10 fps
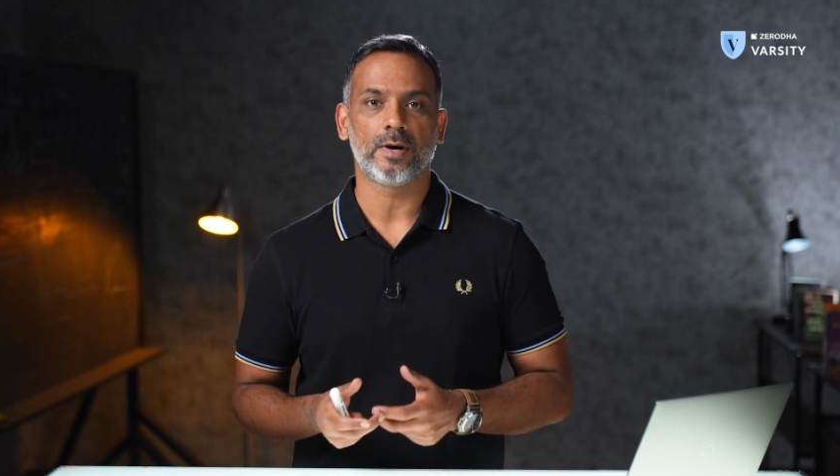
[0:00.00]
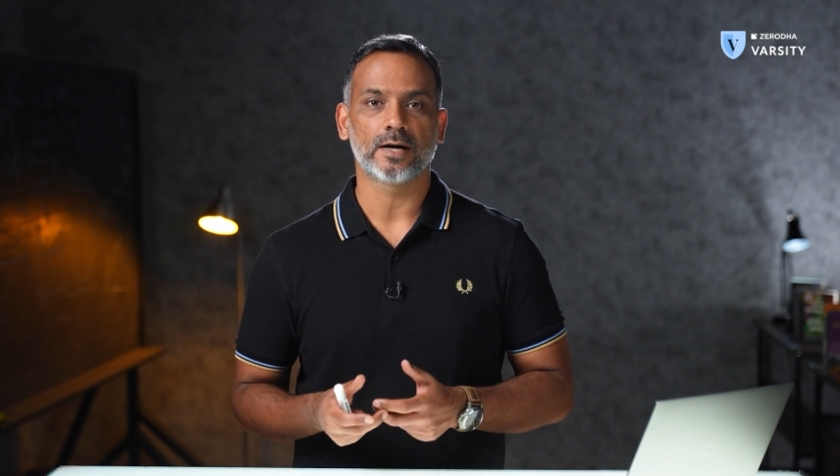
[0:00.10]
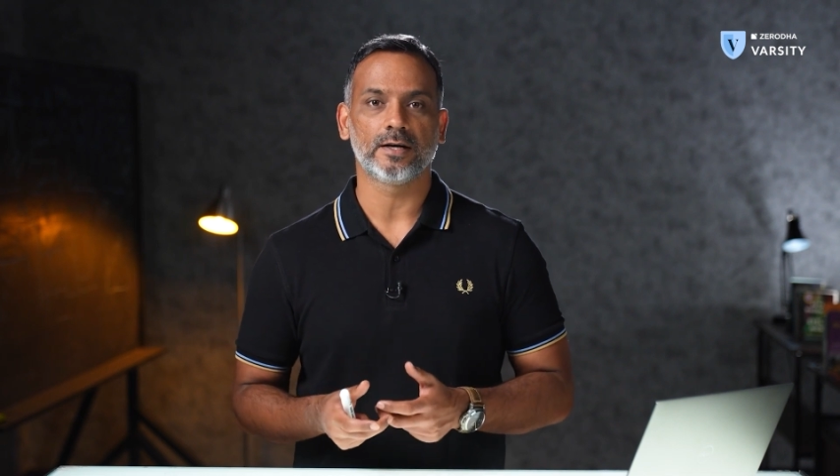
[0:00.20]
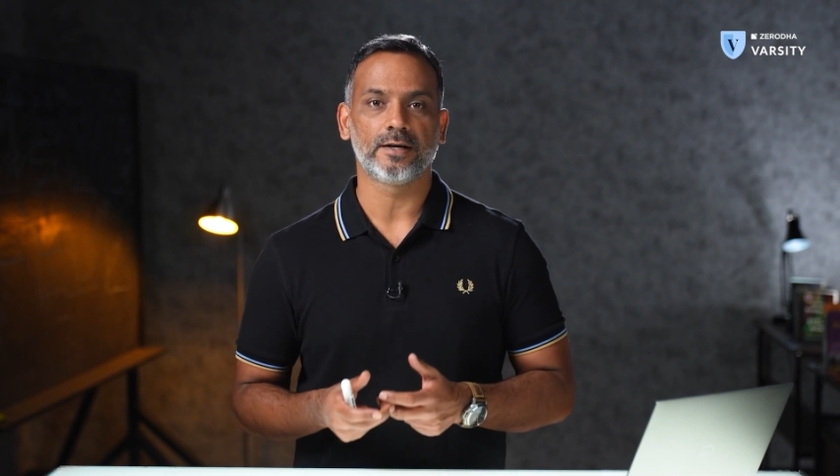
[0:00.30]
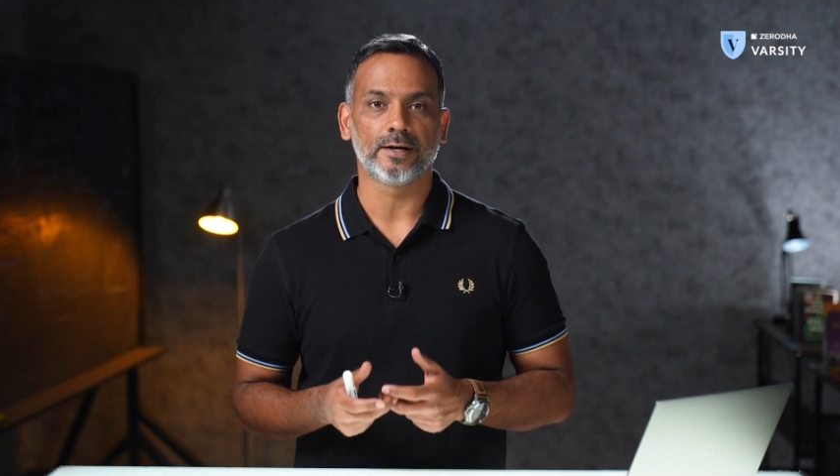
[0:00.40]

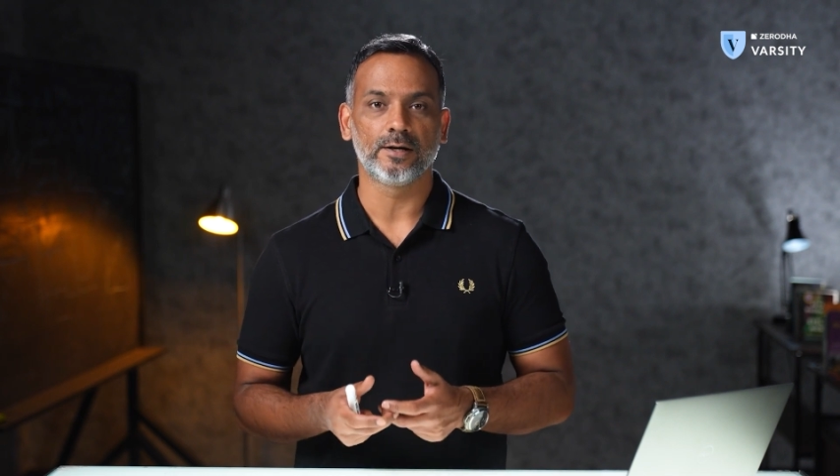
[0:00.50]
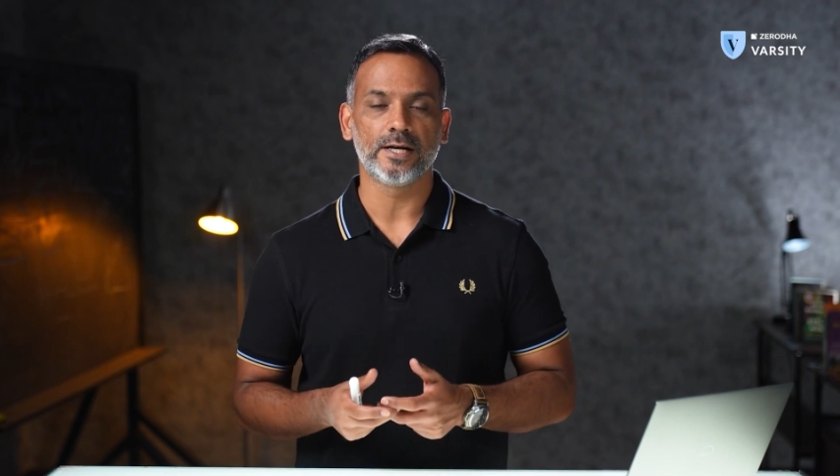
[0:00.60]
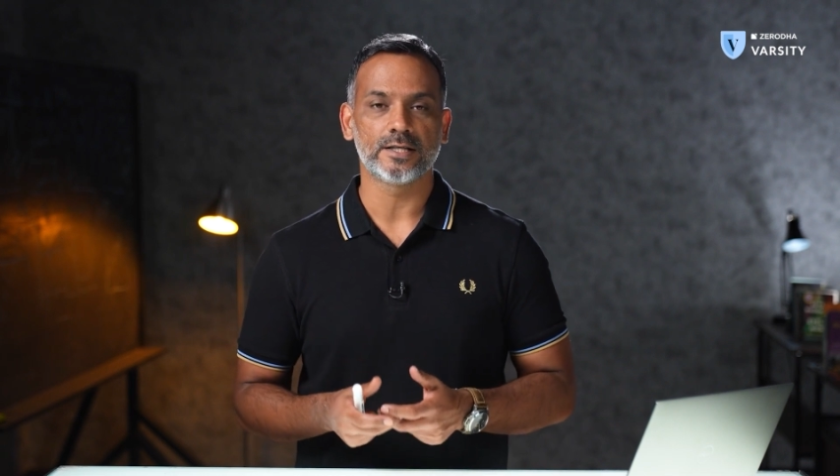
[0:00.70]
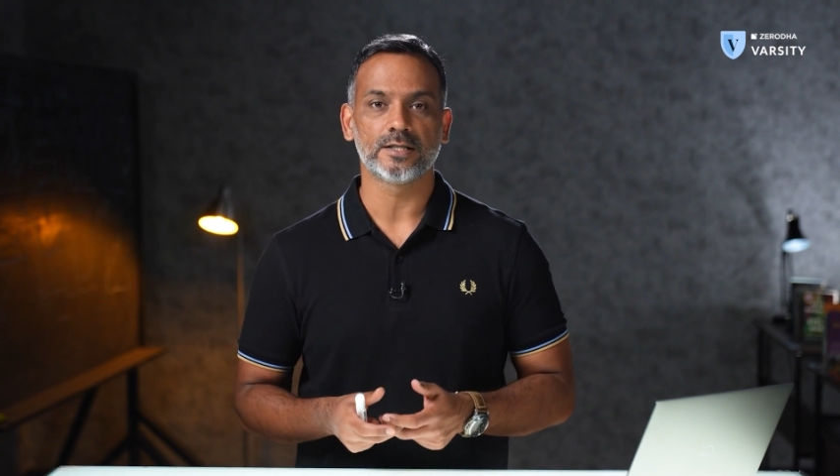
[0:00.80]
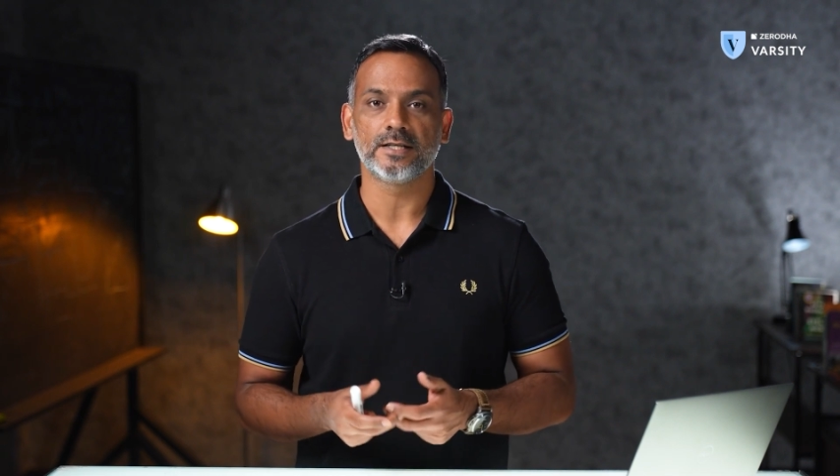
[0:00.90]
market
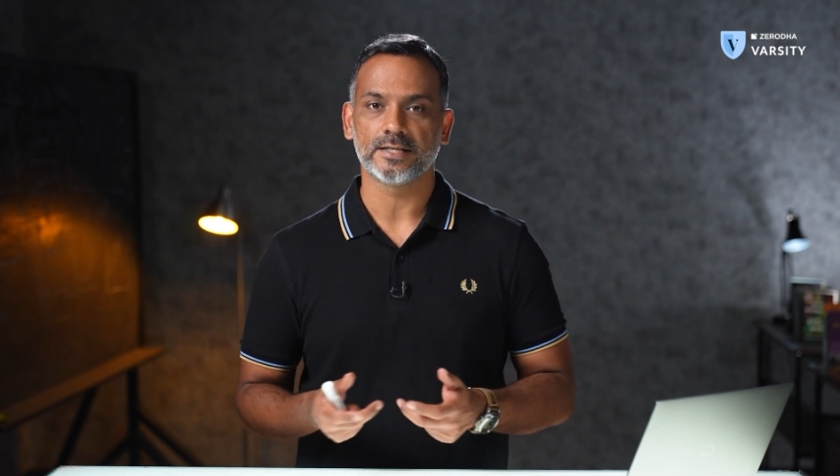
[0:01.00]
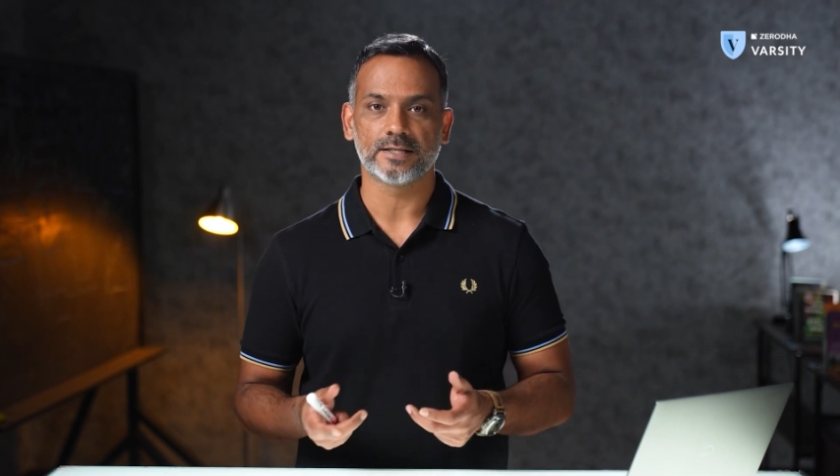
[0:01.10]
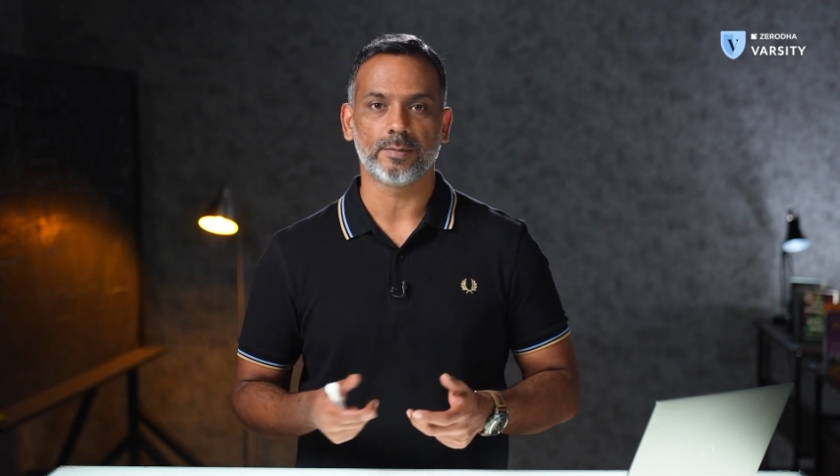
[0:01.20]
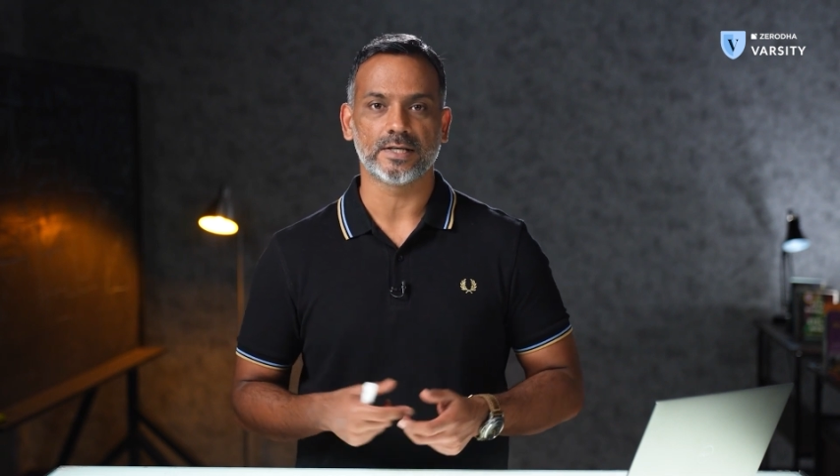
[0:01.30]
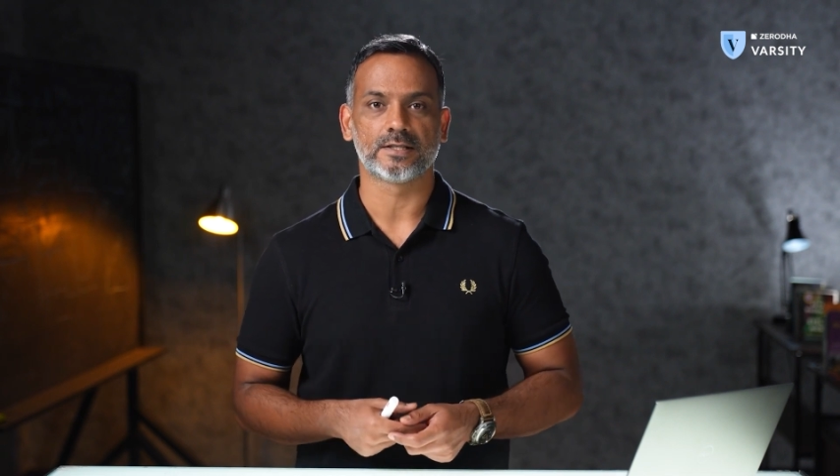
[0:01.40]
regulation
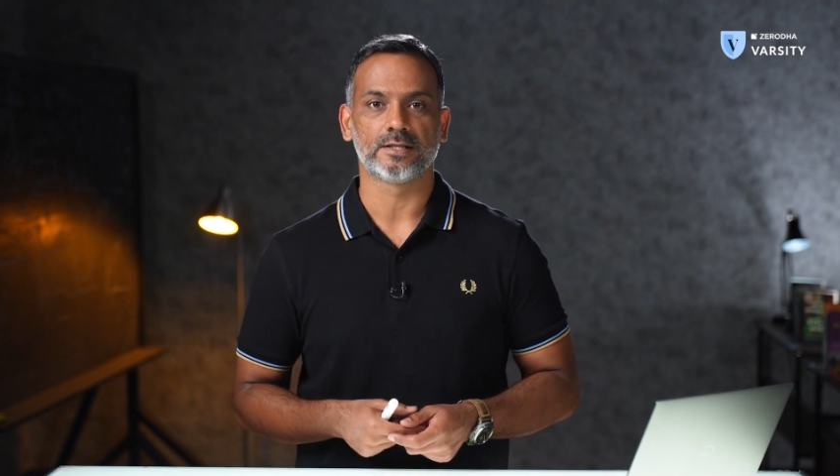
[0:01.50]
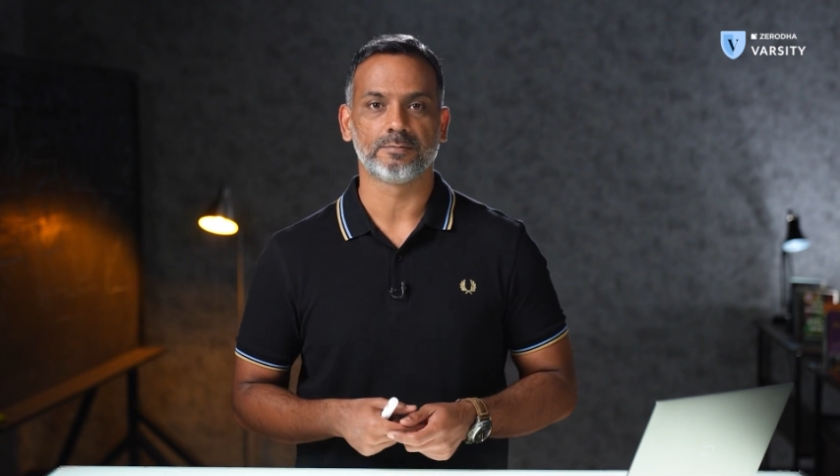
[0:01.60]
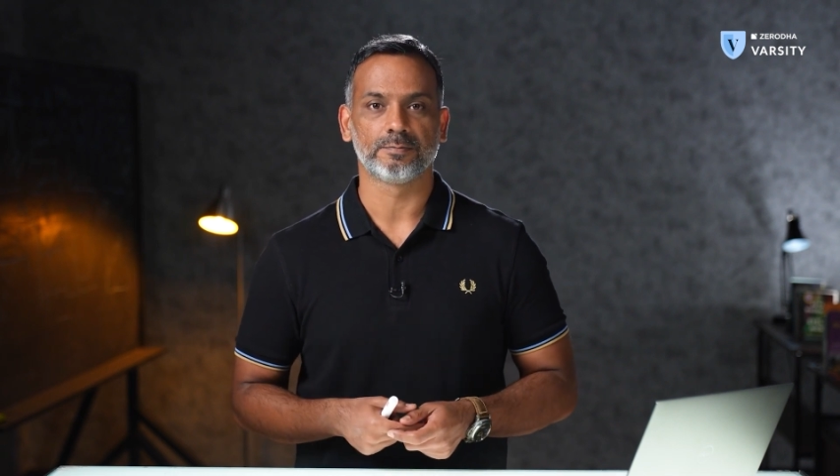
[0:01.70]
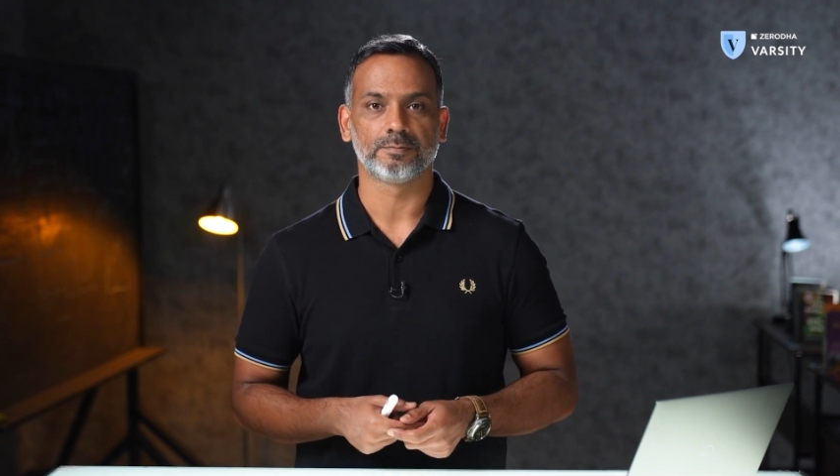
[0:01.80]
is a must.